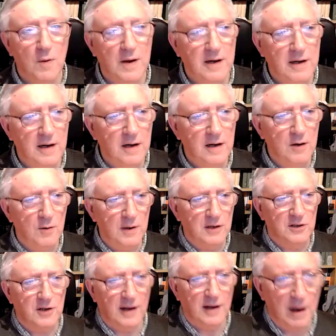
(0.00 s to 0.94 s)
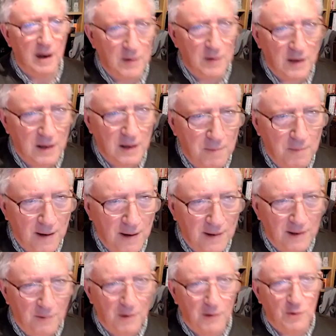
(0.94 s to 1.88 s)
did he do? He surrounded the
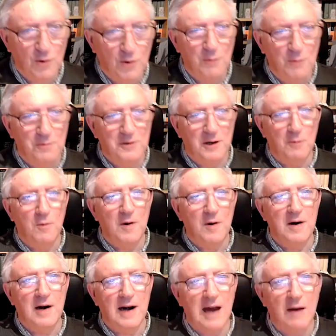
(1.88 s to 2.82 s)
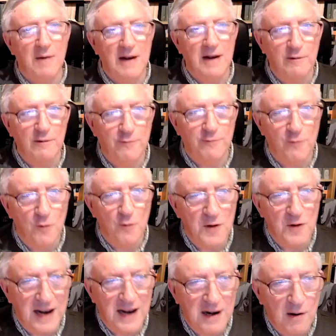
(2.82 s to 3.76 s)
building with troops. He wouldn't allow any
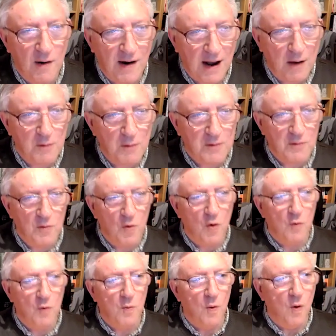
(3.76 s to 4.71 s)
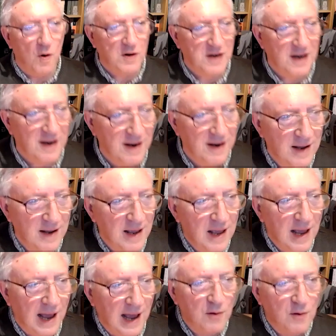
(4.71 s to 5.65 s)
food in or out, no water,
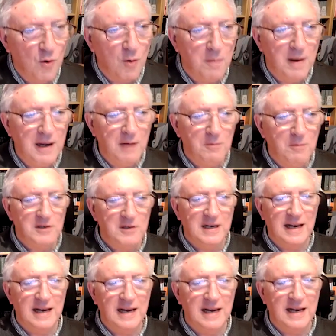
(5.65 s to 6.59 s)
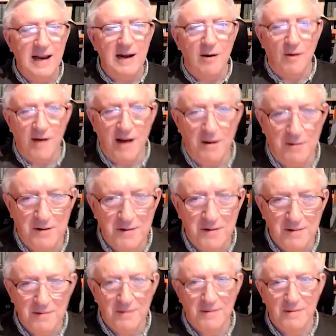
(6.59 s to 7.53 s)
and nobody was to get in or out.
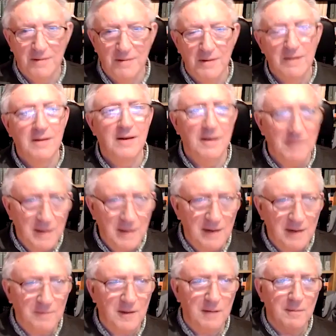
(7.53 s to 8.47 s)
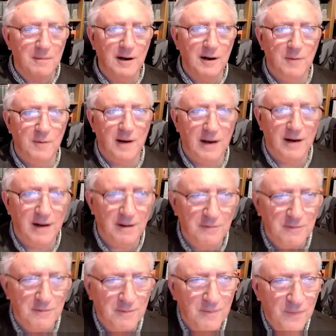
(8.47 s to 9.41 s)
And they made up their mind quick
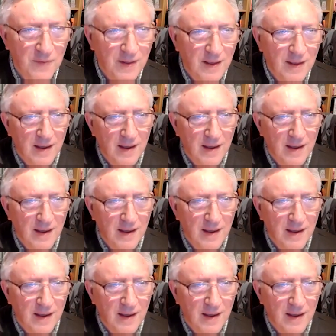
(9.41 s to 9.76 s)
enough.